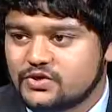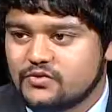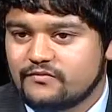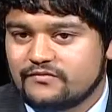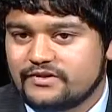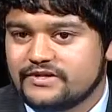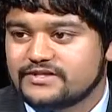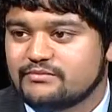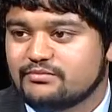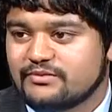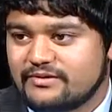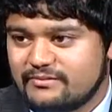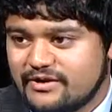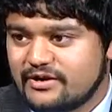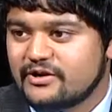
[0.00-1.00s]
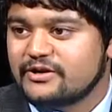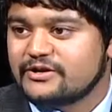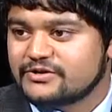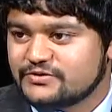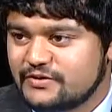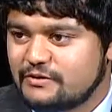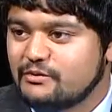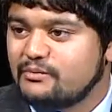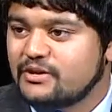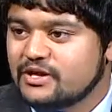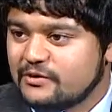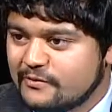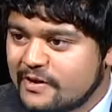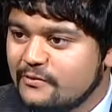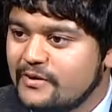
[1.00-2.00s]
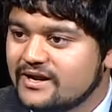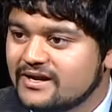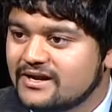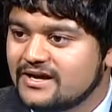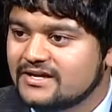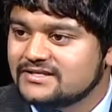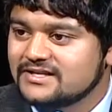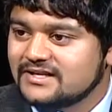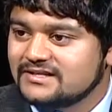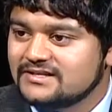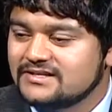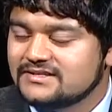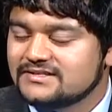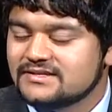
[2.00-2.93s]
hopefully is appearing on your screen would be a great way to contact us.